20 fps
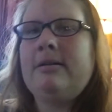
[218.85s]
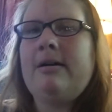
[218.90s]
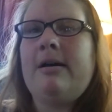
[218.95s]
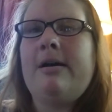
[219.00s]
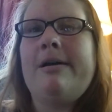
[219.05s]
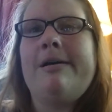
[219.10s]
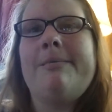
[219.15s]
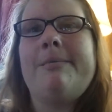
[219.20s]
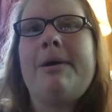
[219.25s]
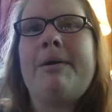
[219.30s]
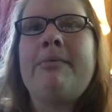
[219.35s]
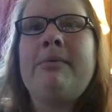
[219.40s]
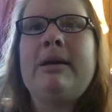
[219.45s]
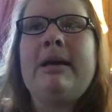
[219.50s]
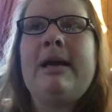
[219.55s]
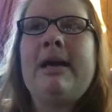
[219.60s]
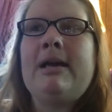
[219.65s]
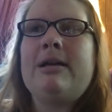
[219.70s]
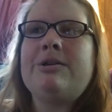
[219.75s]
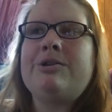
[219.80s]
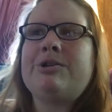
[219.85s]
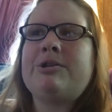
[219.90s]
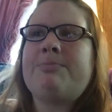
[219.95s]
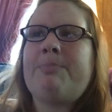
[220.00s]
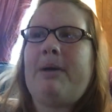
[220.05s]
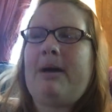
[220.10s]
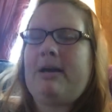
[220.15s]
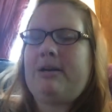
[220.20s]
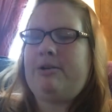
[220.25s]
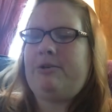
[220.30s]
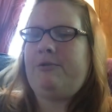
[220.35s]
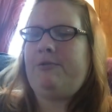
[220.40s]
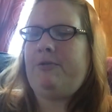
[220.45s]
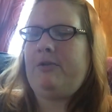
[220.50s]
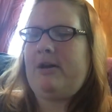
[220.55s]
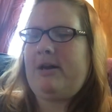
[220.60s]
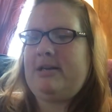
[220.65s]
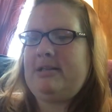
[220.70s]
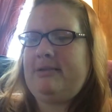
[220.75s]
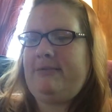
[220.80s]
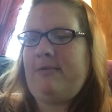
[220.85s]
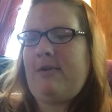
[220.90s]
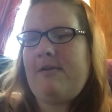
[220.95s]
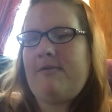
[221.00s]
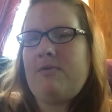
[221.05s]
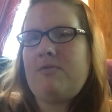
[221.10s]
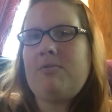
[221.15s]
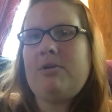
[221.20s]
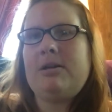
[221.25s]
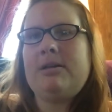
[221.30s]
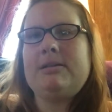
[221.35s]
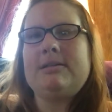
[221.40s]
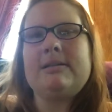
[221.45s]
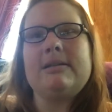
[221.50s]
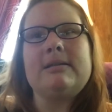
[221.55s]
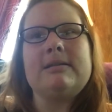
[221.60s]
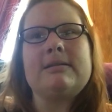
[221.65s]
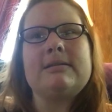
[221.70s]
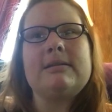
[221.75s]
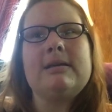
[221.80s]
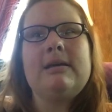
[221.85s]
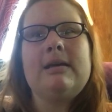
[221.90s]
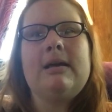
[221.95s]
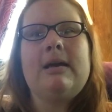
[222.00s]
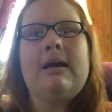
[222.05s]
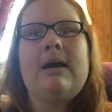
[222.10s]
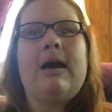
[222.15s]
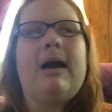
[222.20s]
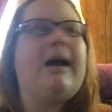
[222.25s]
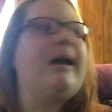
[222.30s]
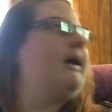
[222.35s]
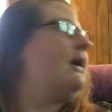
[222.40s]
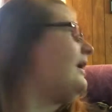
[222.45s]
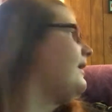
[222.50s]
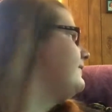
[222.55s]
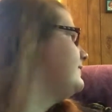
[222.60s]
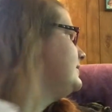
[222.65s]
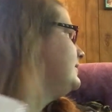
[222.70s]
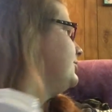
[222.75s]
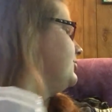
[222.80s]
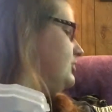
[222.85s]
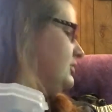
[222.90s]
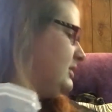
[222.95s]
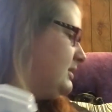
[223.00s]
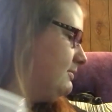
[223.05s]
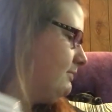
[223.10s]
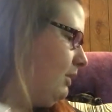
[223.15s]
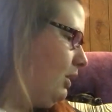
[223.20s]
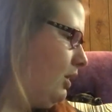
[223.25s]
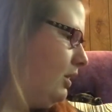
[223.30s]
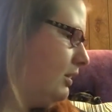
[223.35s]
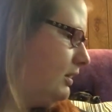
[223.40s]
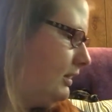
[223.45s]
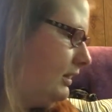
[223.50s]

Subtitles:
I went ahead and just bought new floss for everyone, since I have such a small